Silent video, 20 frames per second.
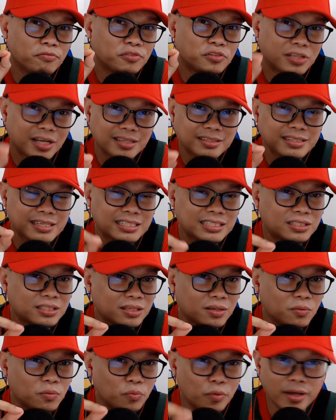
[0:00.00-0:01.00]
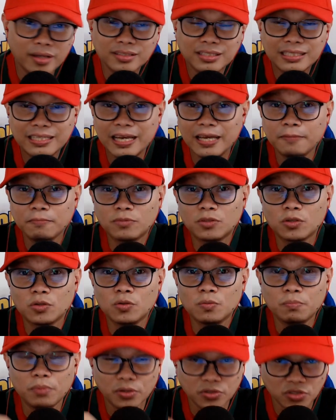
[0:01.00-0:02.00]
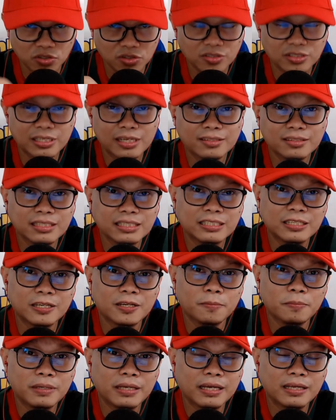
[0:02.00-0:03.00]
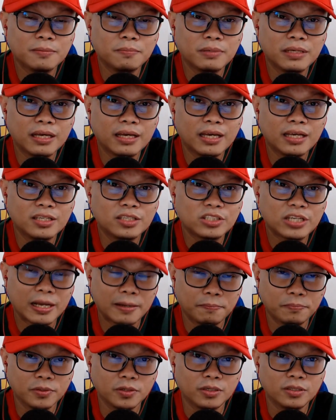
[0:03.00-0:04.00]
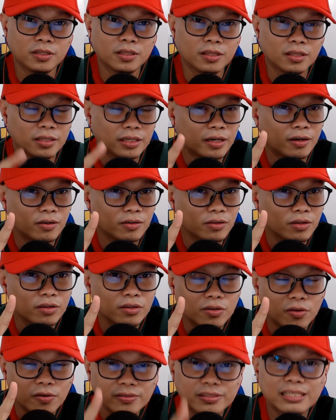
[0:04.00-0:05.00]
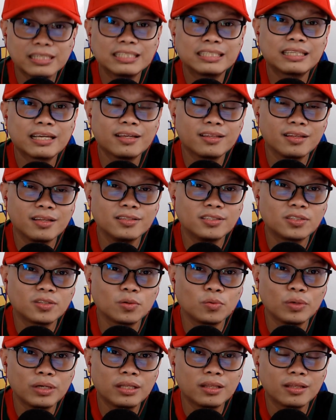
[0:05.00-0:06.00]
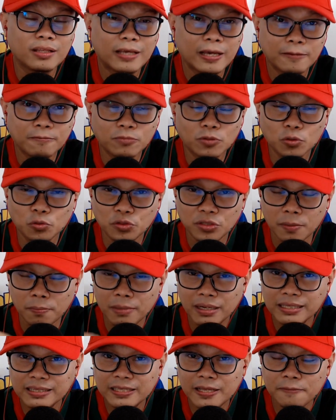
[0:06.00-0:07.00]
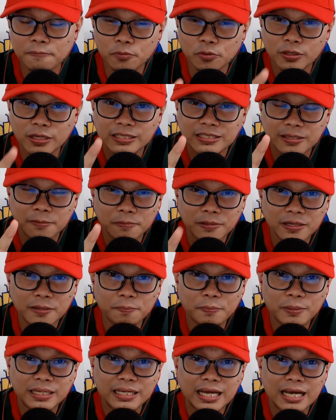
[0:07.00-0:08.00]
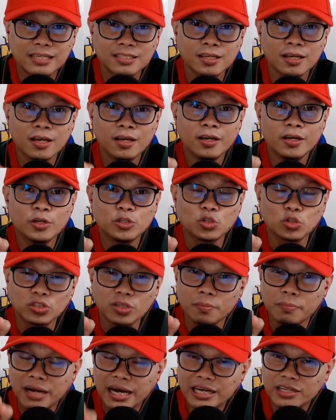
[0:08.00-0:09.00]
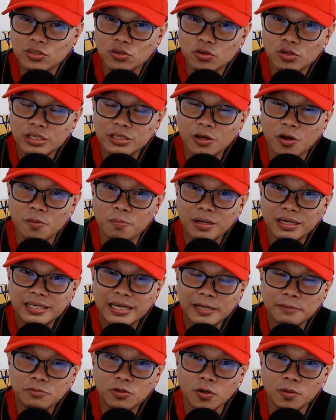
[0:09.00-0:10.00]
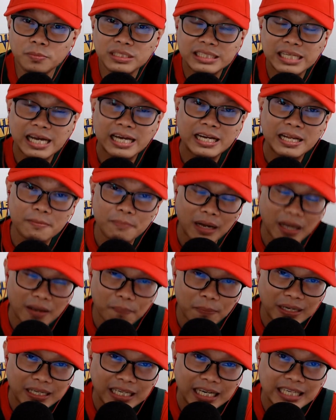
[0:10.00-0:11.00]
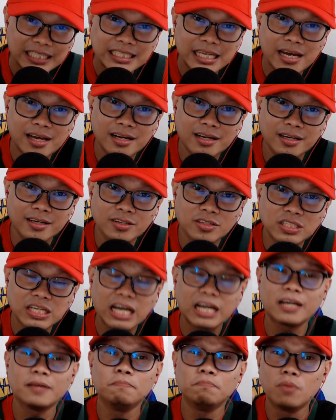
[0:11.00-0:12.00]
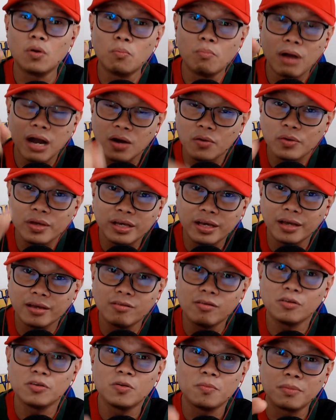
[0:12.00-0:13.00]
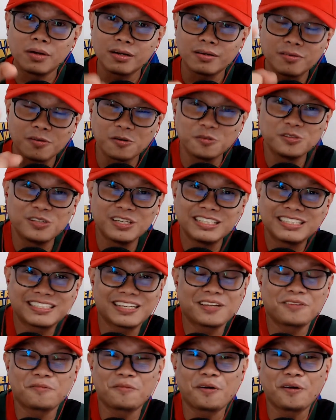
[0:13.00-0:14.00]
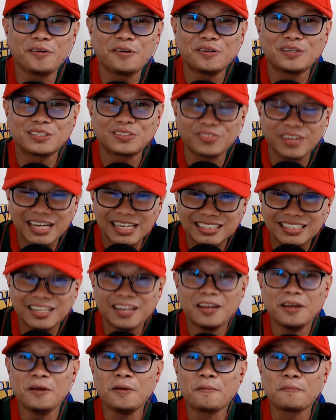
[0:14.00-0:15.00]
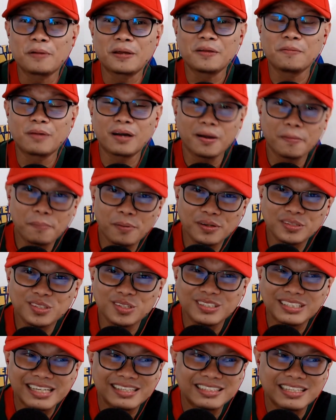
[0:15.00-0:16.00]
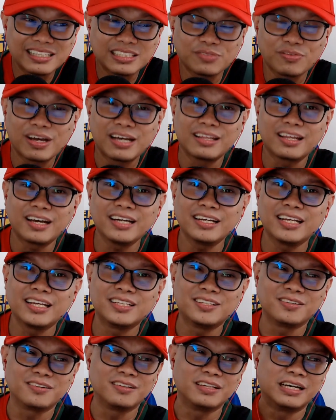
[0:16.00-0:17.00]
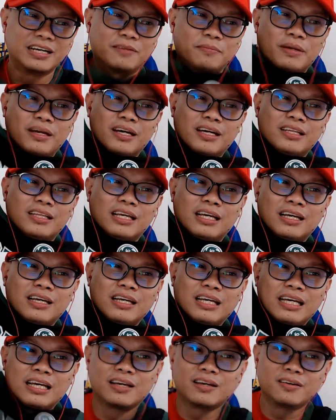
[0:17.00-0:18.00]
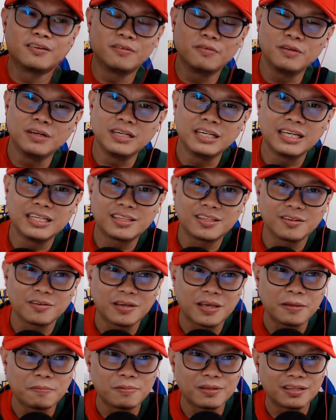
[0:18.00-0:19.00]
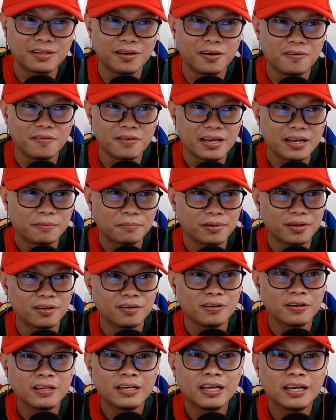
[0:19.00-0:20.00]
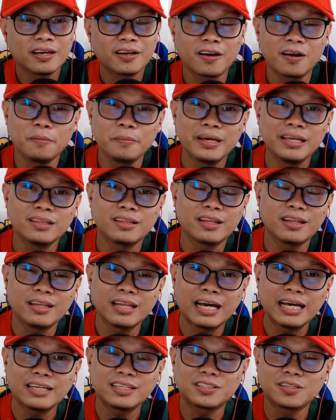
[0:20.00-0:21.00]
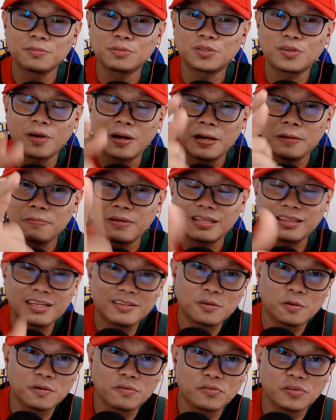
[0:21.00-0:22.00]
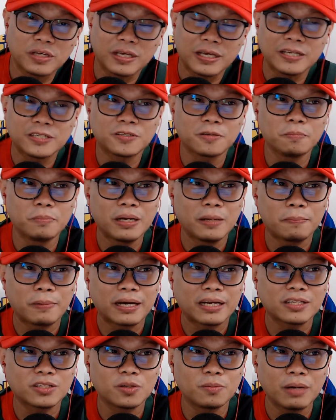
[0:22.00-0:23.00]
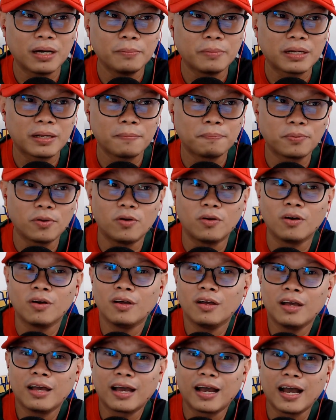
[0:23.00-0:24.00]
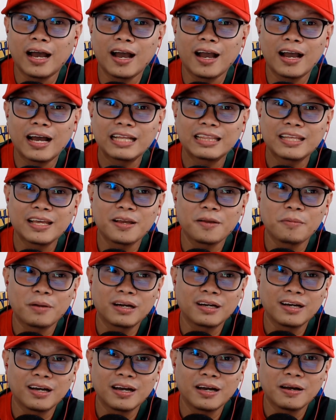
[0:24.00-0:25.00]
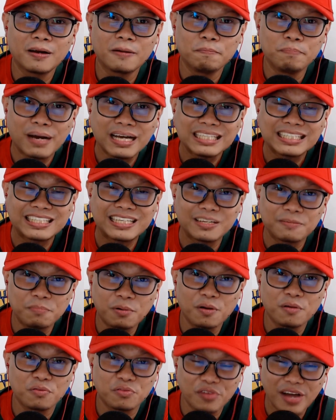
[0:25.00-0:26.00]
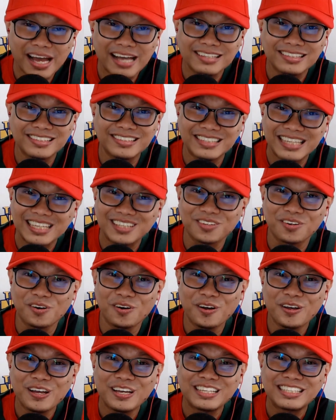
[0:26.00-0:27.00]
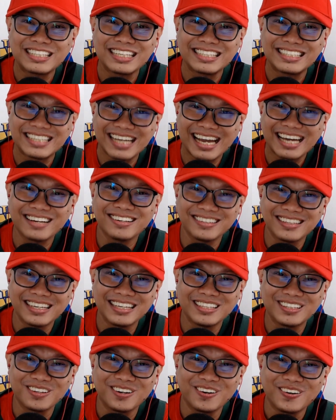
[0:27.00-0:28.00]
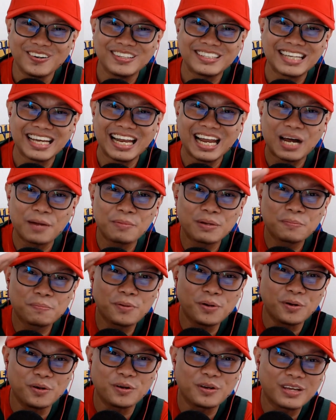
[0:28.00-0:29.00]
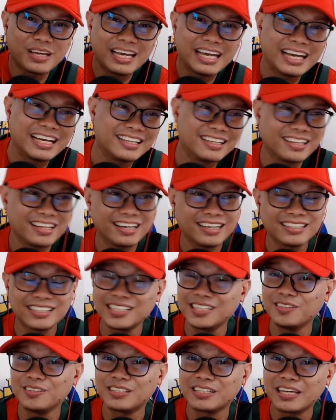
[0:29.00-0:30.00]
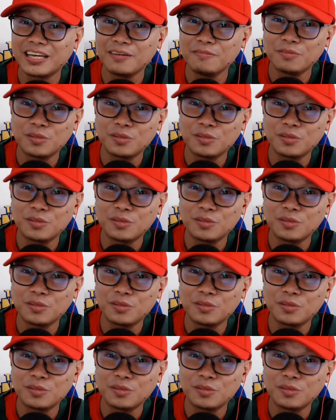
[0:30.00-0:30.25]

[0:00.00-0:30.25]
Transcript: Celtics wins game 2, Boston Celtics is gonna be NBA champion. Now, Golden State needs to win game 2 sa Monday po yan sa Pilipinas. So, samahan nyo ulit ako mag-live commentary. Makipag-asaran kayo sa akin. Bumawi kayo, yung mga Golden State Warriors fans. Pero yung mga Boston Celtics fan, I need you there, man. We need to keep it going, bro. Comment, like, subscribe, hit that notification bell para dumami rin po ang ating mga basketball fans dito sa channel na ito. Salamat po. And see you sa game